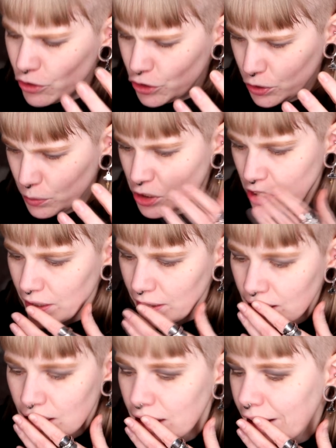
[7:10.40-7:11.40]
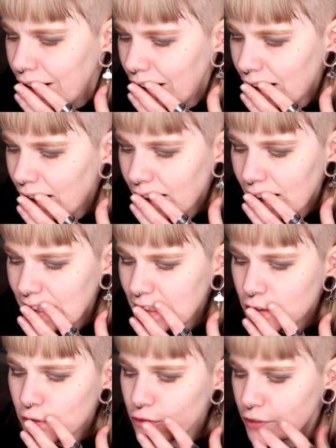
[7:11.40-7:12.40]
usually, I, I
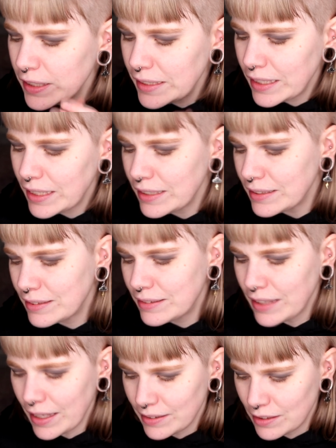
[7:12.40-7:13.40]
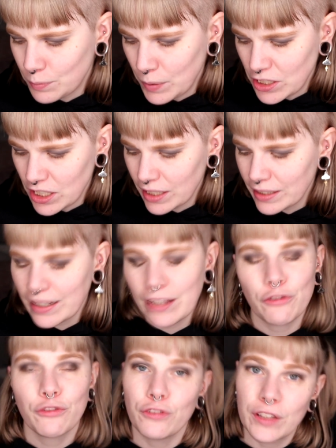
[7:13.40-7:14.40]
don't think that is that special, and I
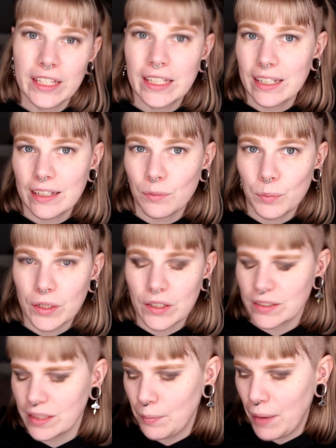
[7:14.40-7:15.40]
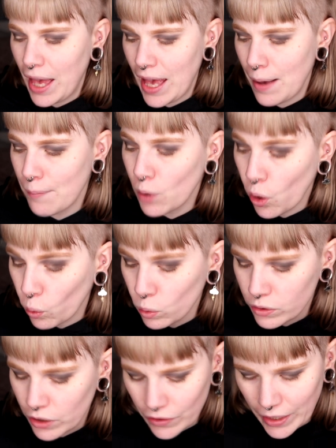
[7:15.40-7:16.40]
think it is because I am
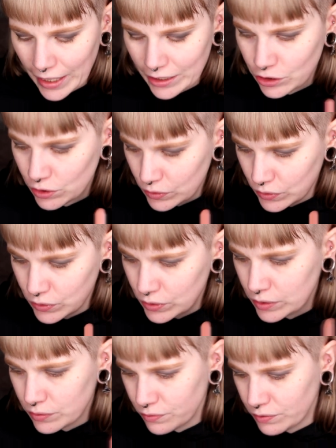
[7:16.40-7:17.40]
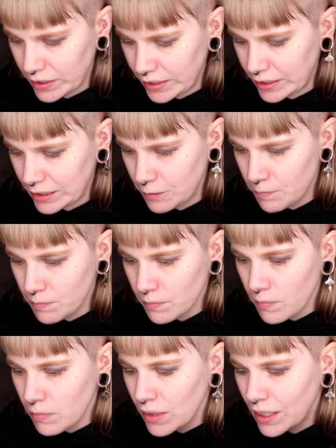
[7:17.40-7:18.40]
older, I don't think,
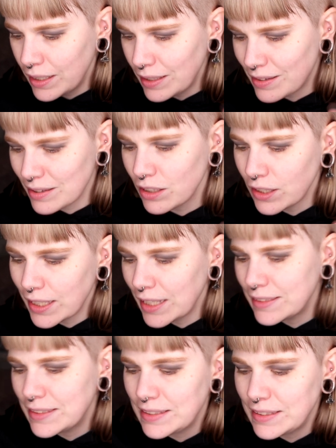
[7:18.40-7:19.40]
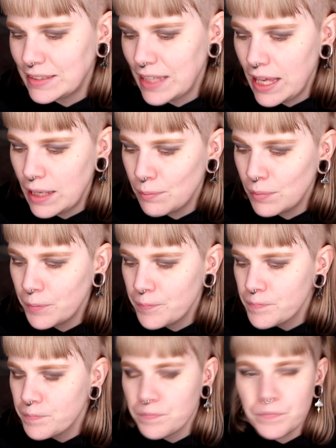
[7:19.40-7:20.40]
it's not like the same.
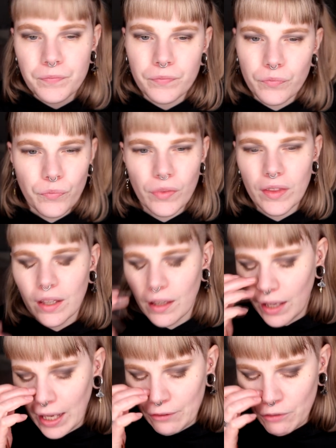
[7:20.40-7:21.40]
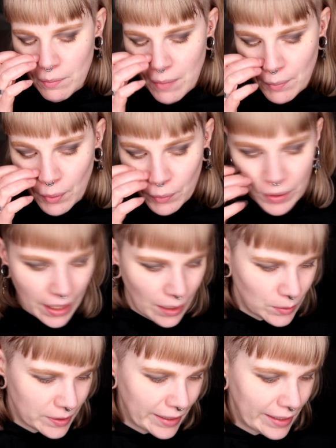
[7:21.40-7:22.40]
I remember when
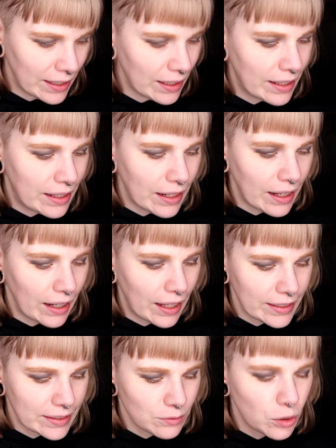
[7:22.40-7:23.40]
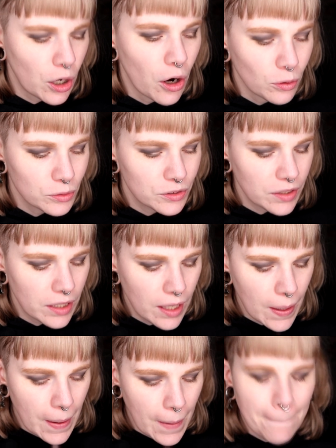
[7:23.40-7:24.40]
I was little and I like wrote
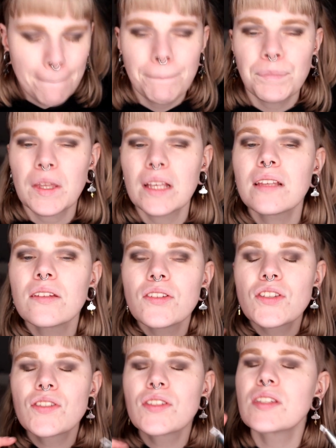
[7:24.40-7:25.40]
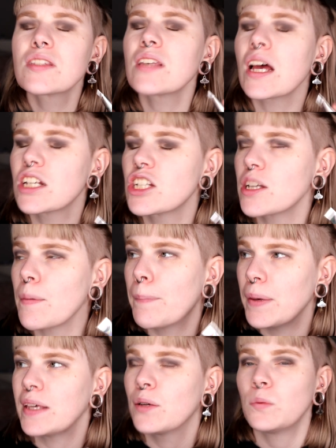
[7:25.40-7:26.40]
such
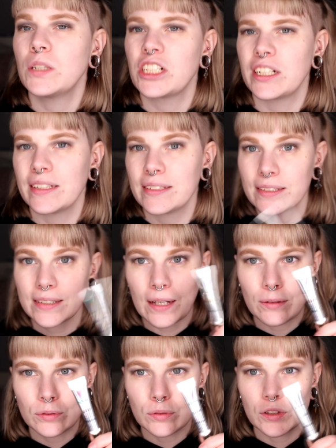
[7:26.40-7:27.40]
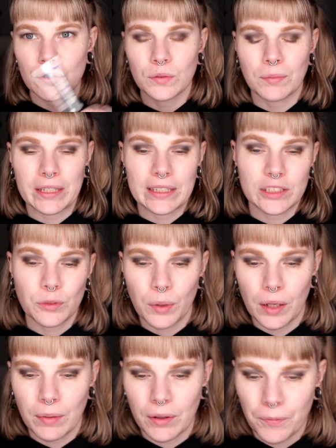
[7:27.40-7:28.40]
big wish lists. I'm going to use my glitter
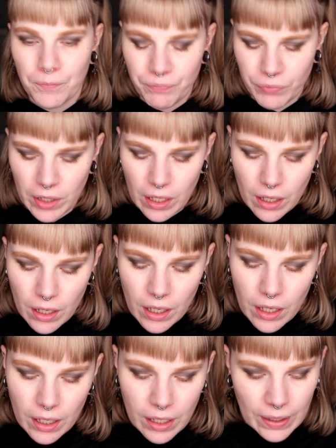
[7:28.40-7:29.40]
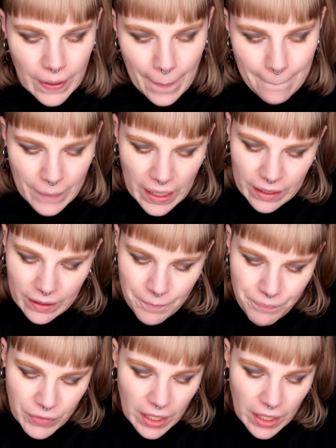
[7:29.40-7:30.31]
primer. Um, and